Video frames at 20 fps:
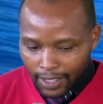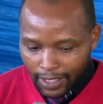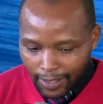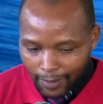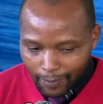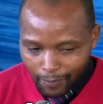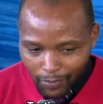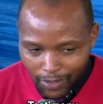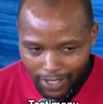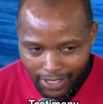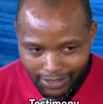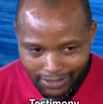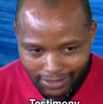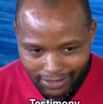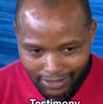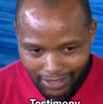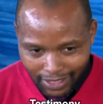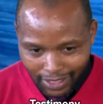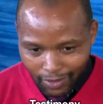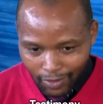Um,
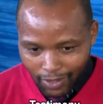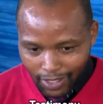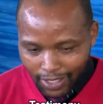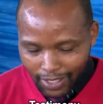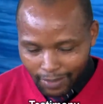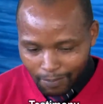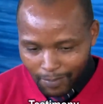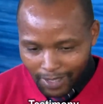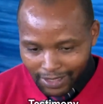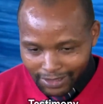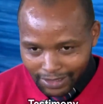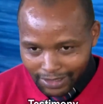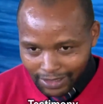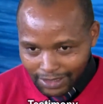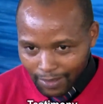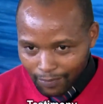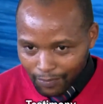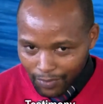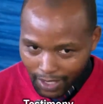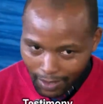yes, he mentioned
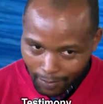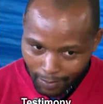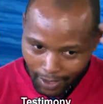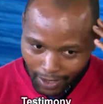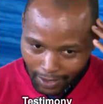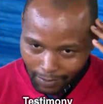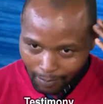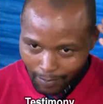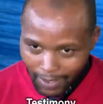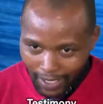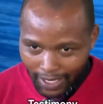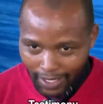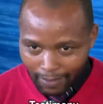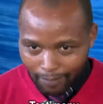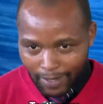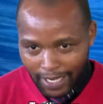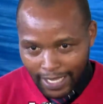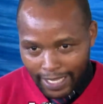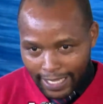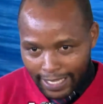something about my,
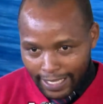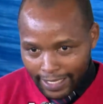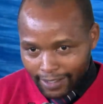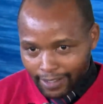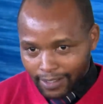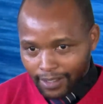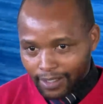my head.